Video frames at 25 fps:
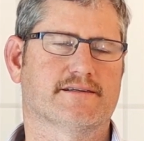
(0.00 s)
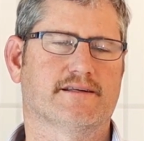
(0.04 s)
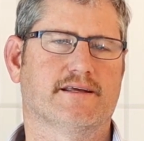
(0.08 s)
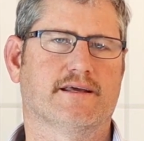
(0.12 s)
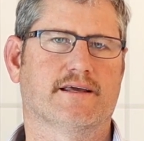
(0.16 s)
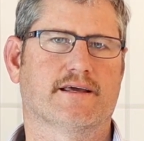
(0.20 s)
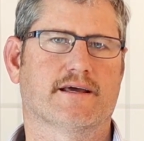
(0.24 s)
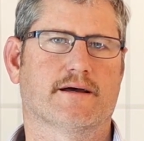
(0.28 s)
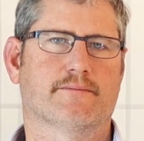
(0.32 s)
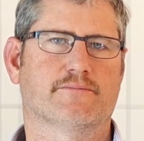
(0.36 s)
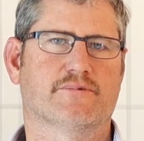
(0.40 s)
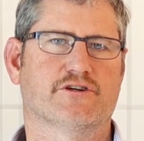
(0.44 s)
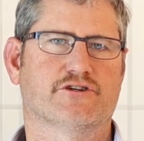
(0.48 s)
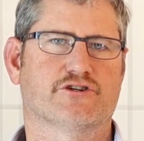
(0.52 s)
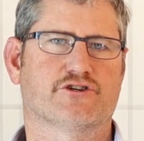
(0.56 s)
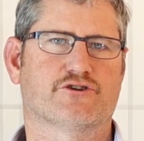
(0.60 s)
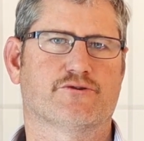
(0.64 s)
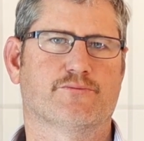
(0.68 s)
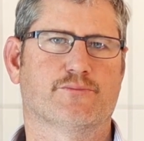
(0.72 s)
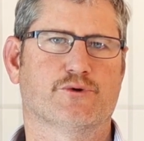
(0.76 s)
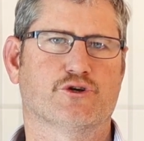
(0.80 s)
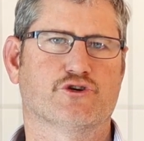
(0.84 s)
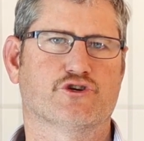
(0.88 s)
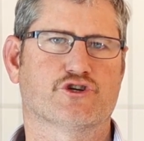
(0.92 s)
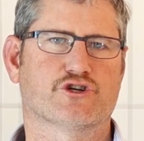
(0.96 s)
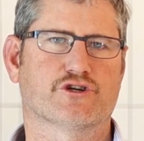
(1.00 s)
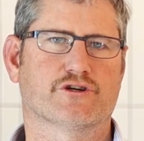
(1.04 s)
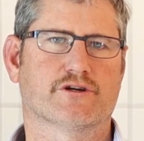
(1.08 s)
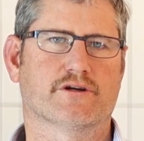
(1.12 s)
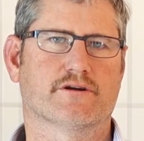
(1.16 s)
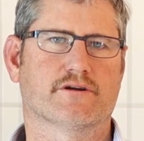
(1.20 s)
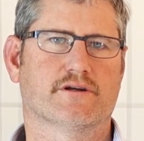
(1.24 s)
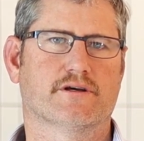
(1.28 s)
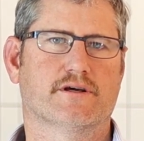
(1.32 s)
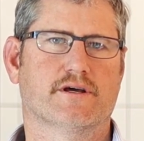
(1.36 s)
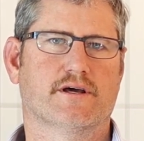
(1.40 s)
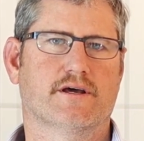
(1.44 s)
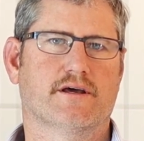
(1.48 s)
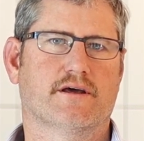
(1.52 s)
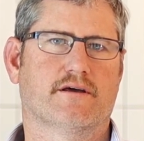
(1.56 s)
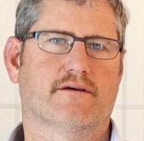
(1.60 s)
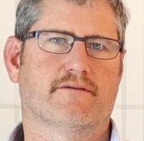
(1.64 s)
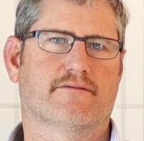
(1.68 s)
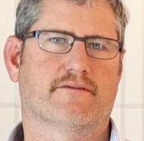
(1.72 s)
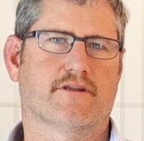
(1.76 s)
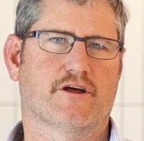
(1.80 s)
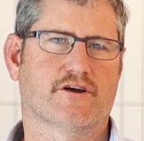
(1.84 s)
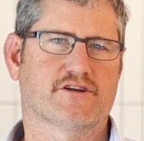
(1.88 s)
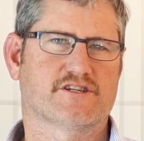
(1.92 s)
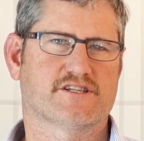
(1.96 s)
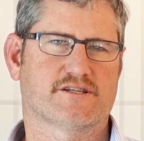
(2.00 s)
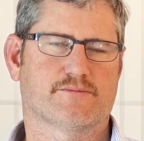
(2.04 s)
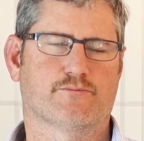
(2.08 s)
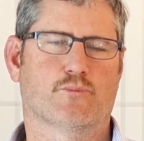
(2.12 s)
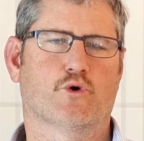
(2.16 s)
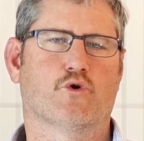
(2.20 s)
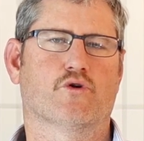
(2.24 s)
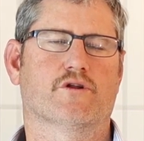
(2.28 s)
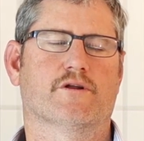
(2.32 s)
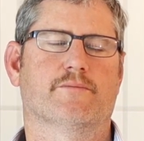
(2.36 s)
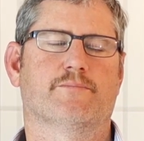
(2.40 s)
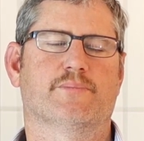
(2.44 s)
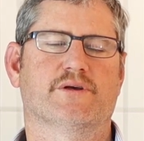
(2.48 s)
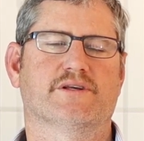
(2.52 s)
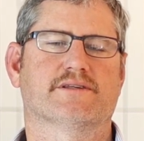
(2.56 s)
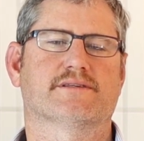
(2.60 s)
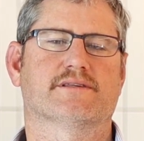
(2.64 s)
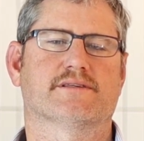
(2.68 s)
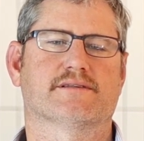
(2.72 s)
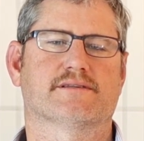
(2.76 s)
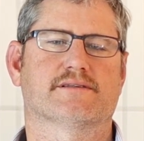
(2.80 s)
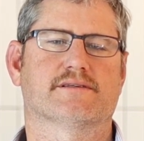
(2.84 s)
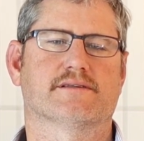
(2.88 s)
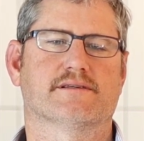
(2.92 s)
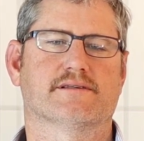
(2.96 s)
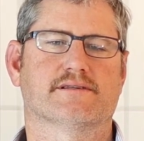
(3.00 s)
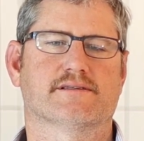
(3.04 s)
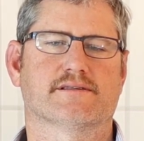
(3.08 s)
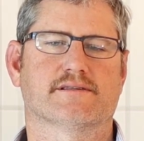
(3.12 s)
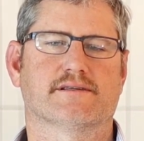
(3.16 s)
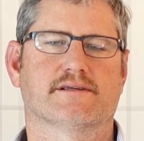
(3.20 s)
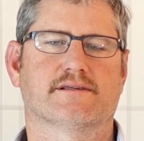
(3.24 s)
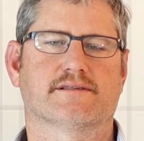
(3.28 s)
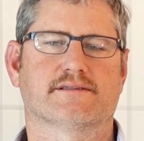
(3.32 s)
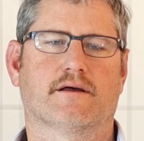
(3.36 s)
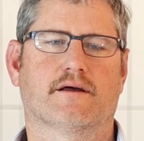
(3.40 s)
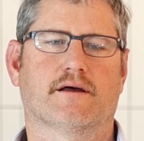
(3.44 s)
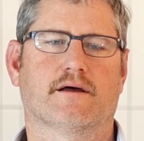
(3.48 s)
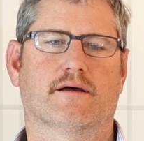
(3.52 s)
and income distribution for those smaller businesses that